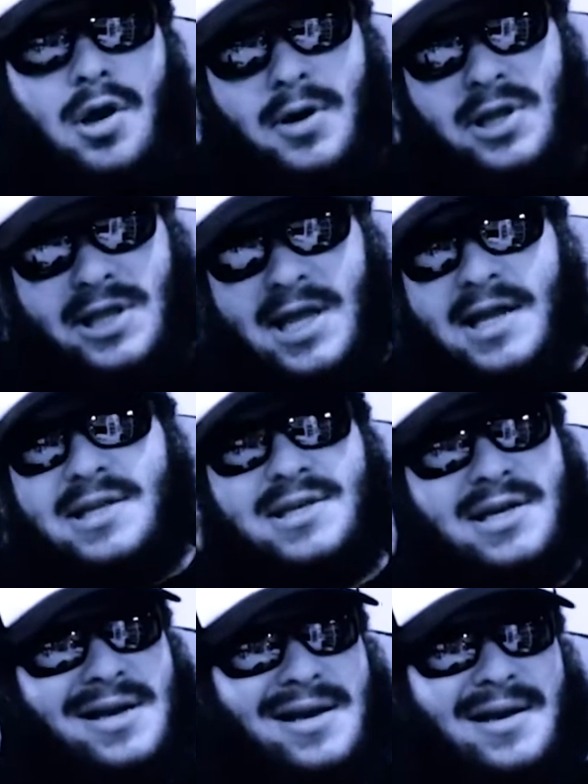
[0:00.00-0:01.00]
You're instead
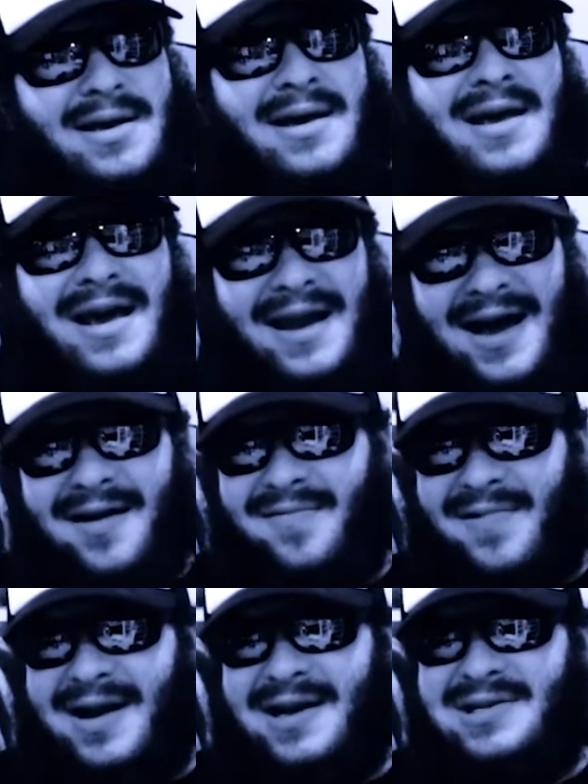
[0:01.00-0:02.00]
seeing an
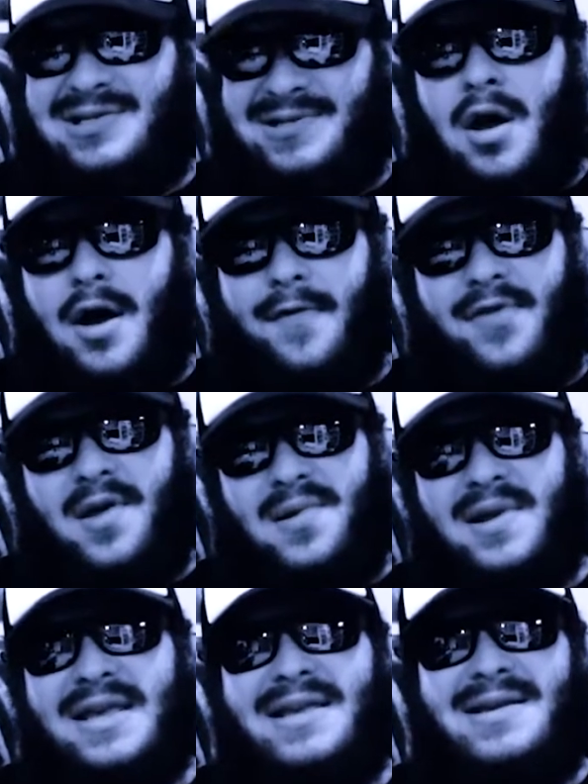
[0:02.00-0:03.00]
outrage of the
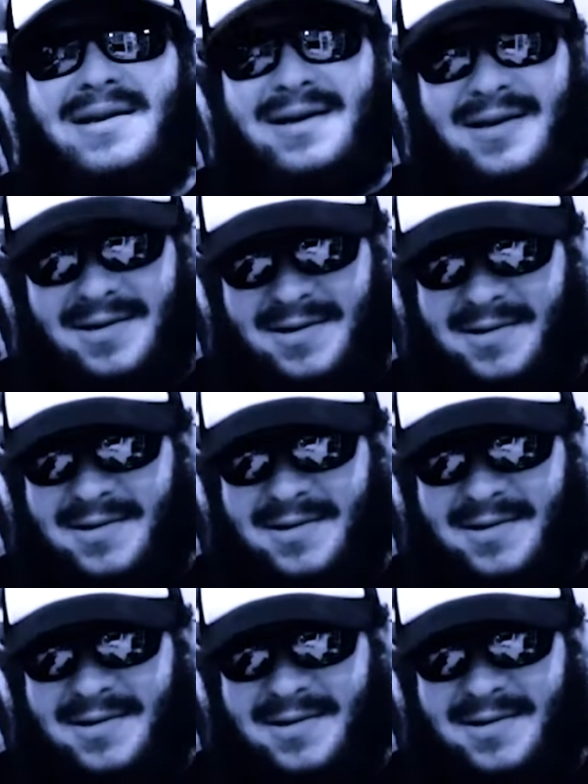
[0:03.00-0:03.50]
leak.